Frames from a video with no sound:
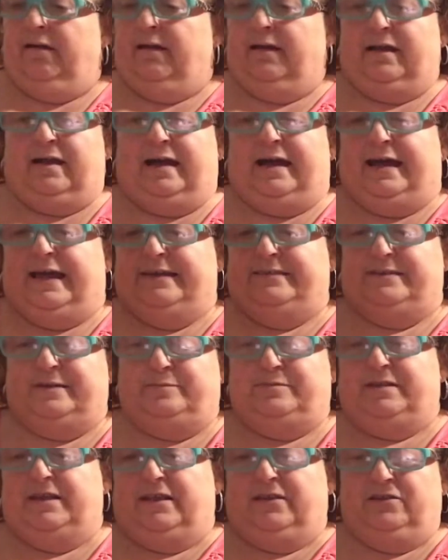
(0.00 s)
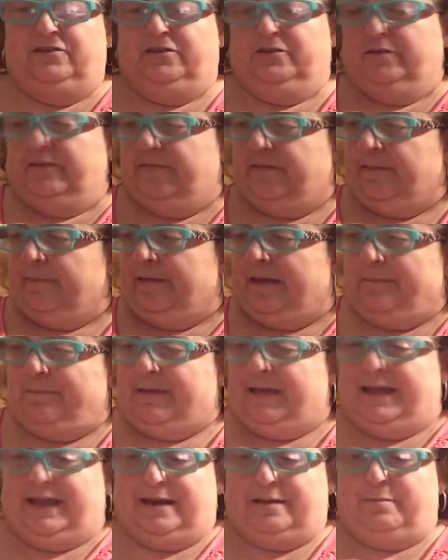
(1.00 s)
Guys, I'm telling you, if I'm not
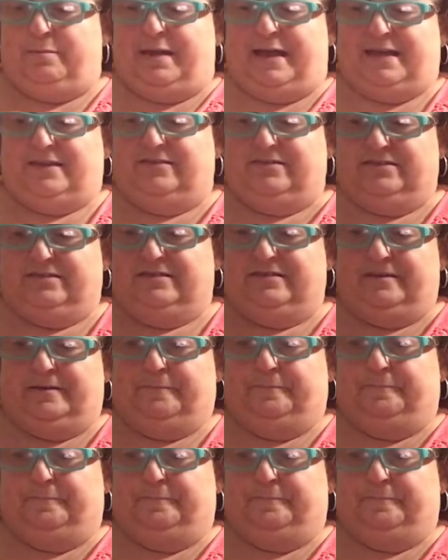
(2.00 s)
making a mess,